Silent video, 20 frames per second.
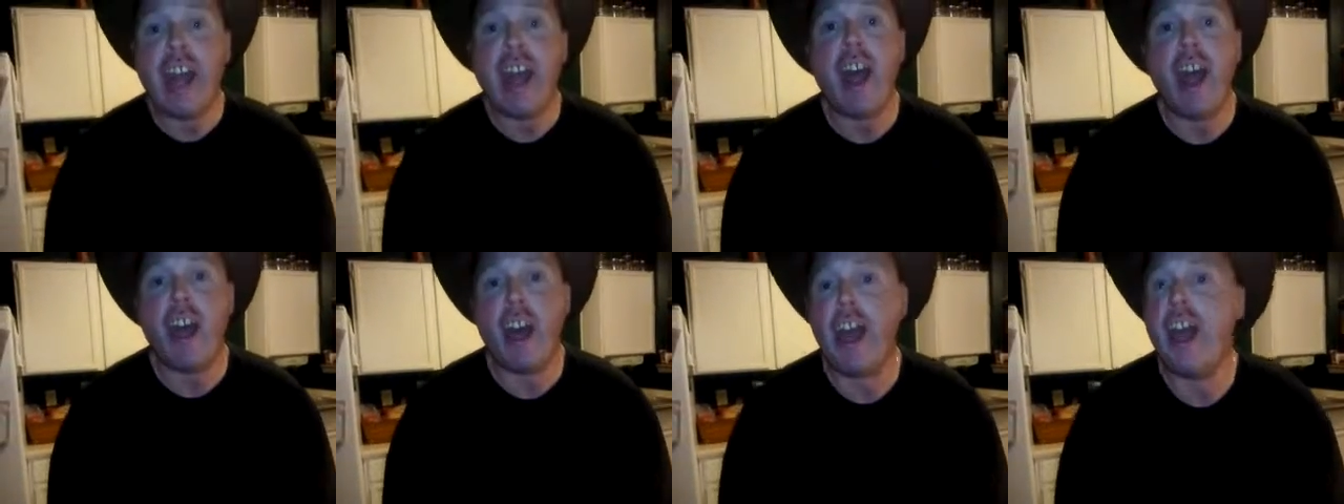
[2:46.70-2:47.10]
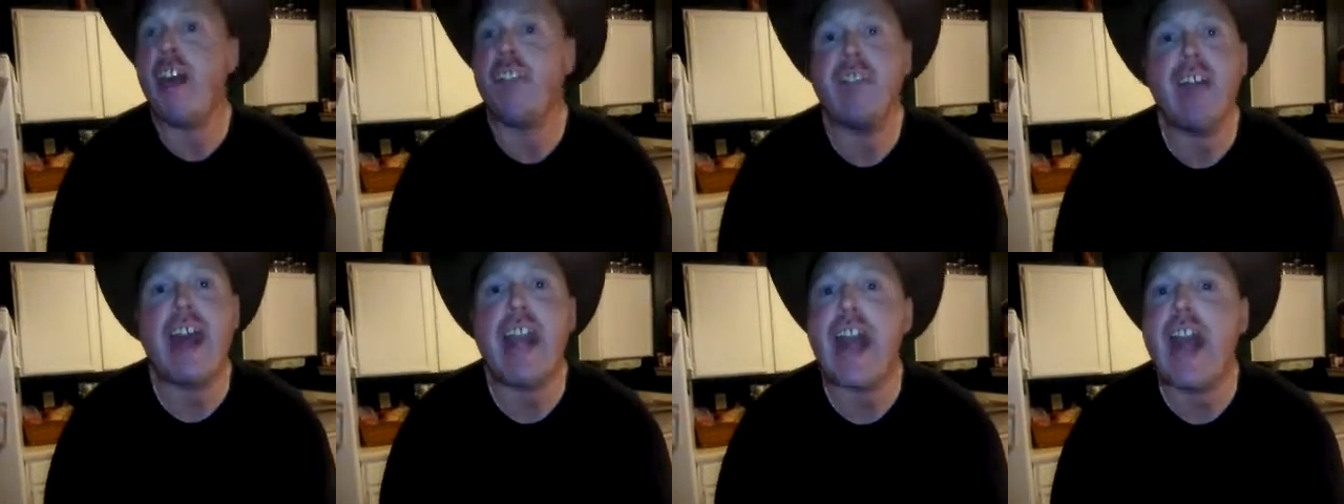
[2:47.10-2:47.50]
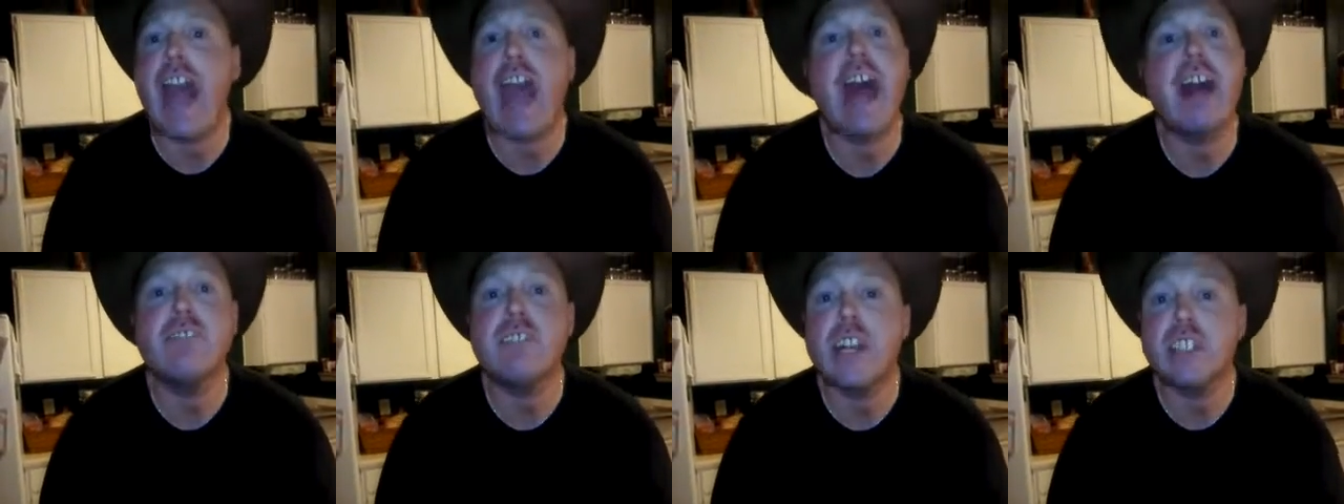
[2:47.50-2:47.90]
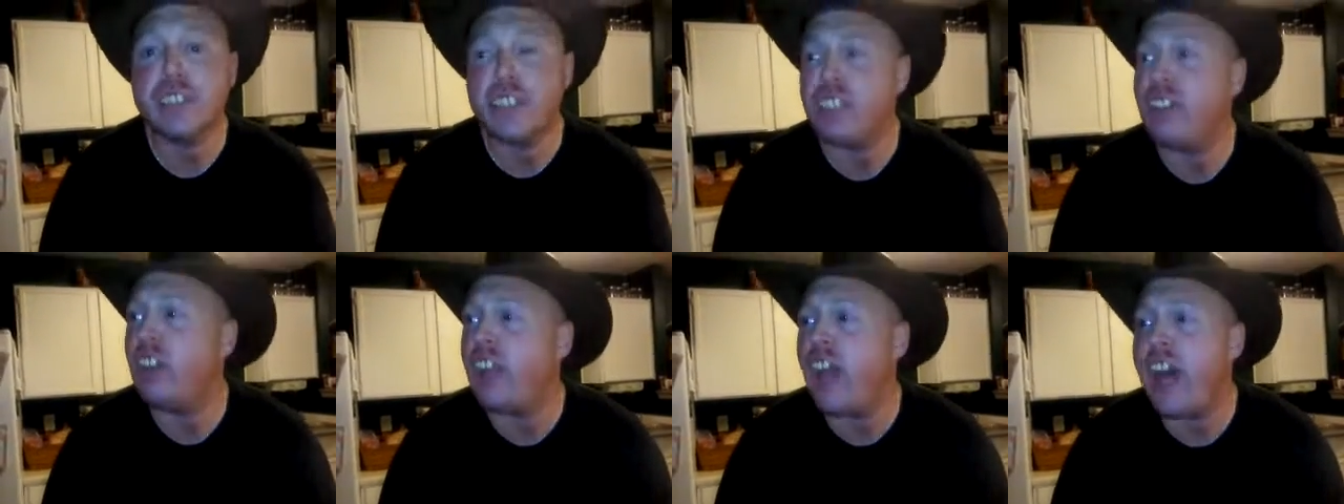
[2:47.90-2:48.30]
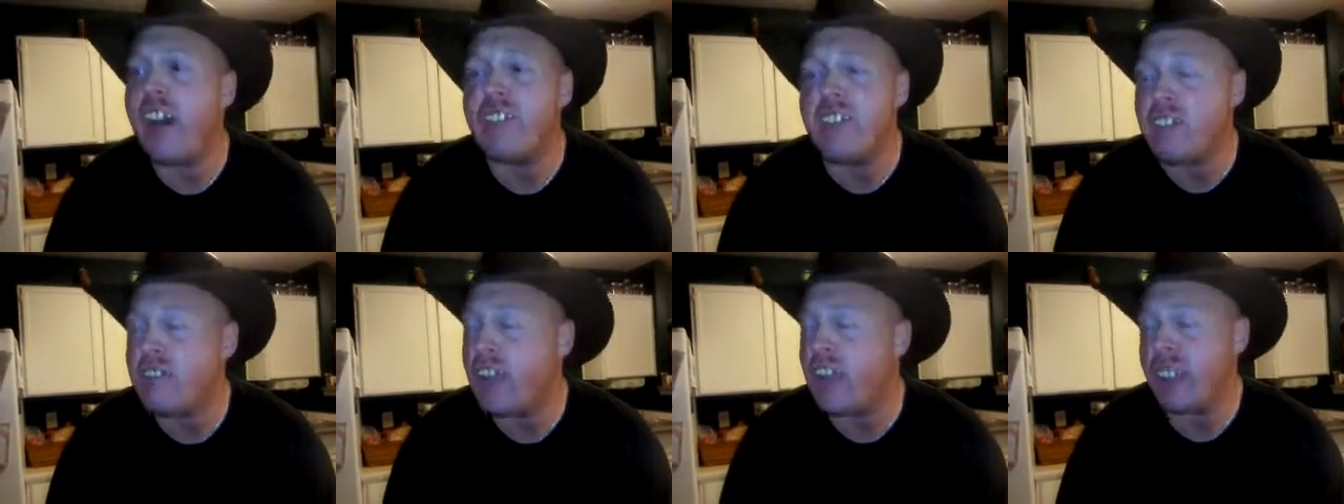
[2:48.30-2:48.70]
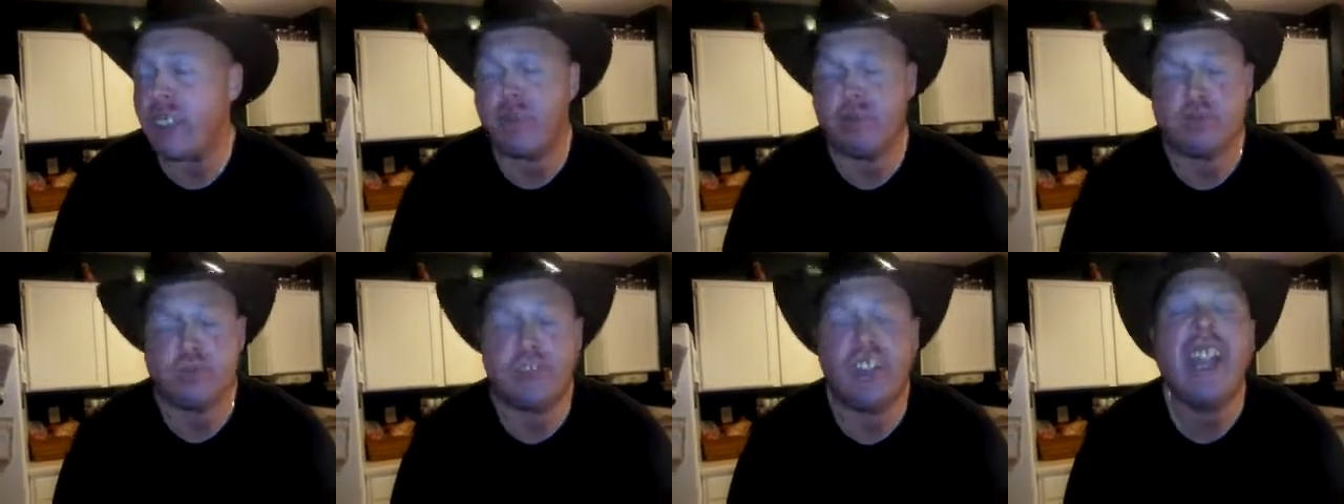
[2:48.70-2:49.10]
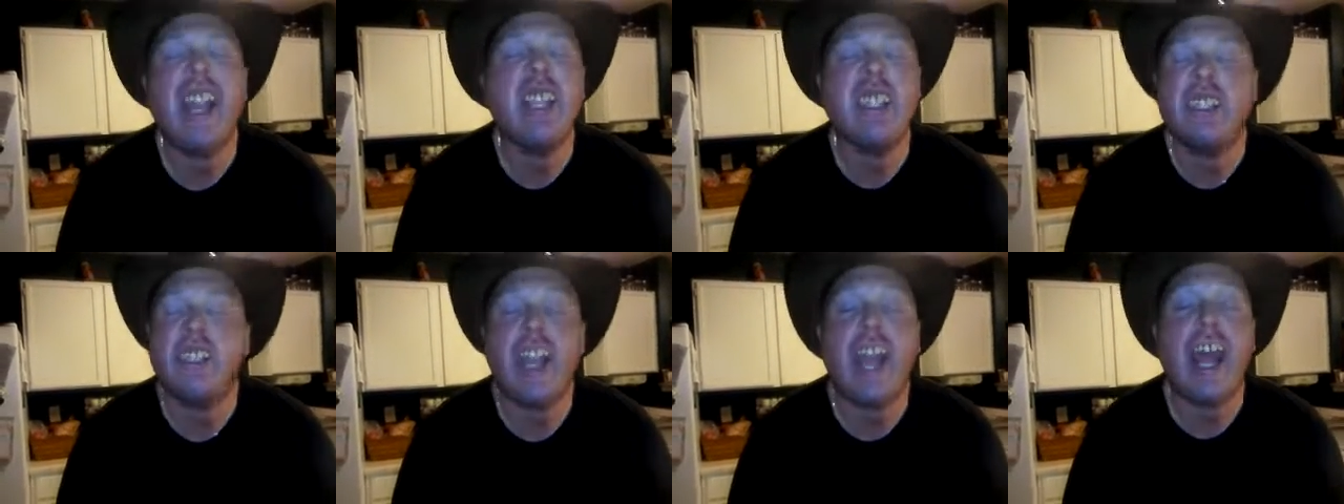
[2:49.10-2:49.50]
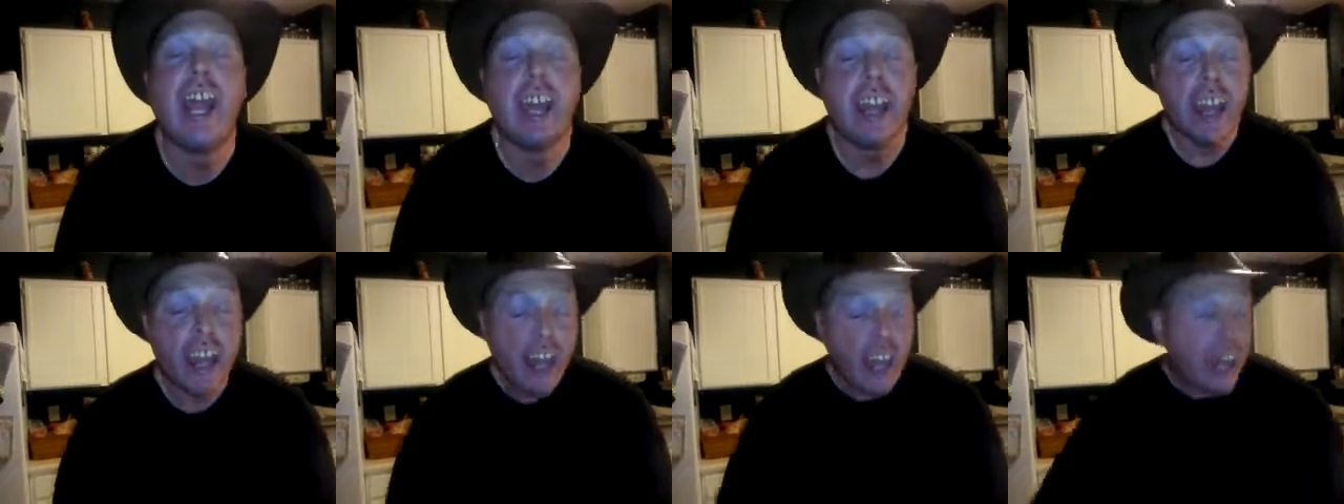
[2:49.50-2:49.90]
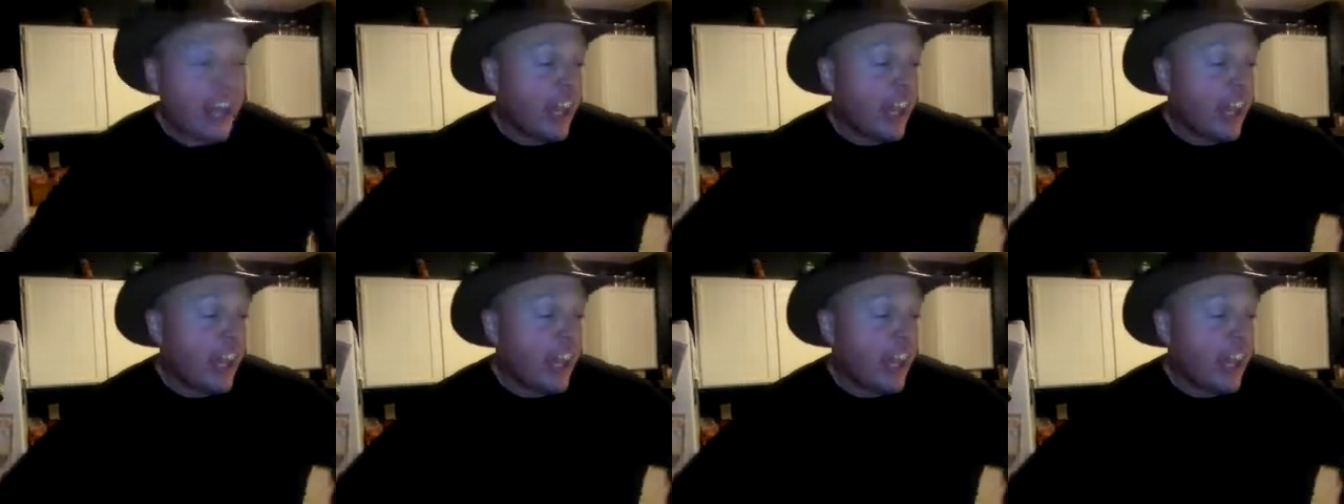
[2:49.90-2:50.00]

tell better how much you love him and appreciate